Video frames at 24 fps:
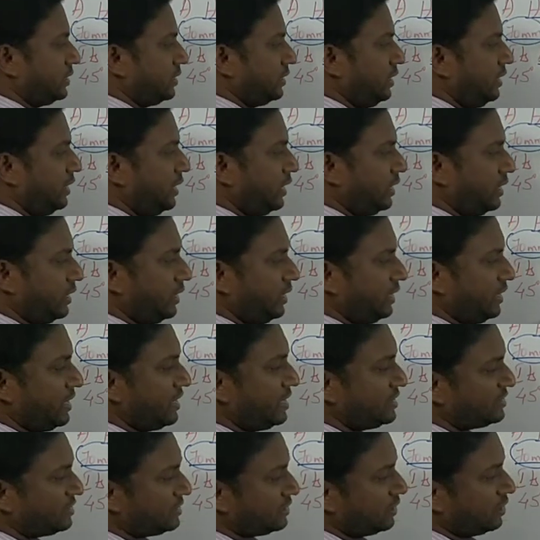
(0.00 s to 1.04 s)
Here it
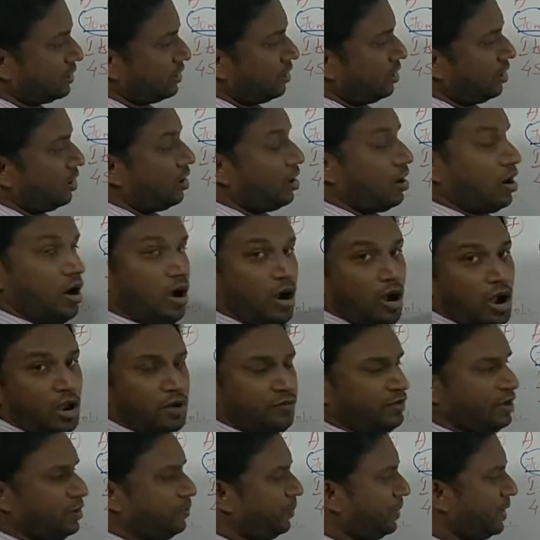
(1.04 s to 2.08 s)
is on
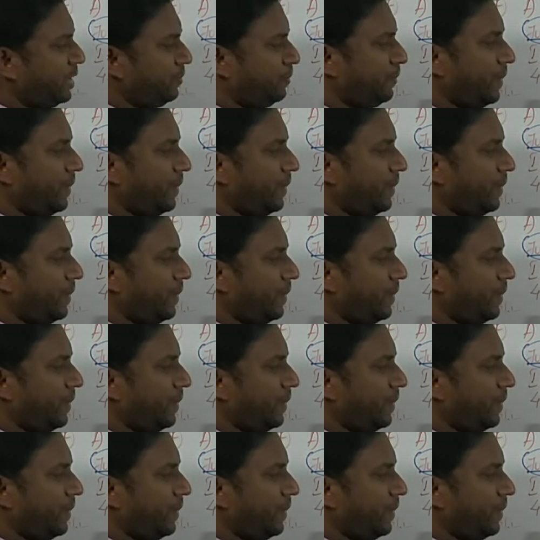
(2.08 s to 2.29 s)
VP.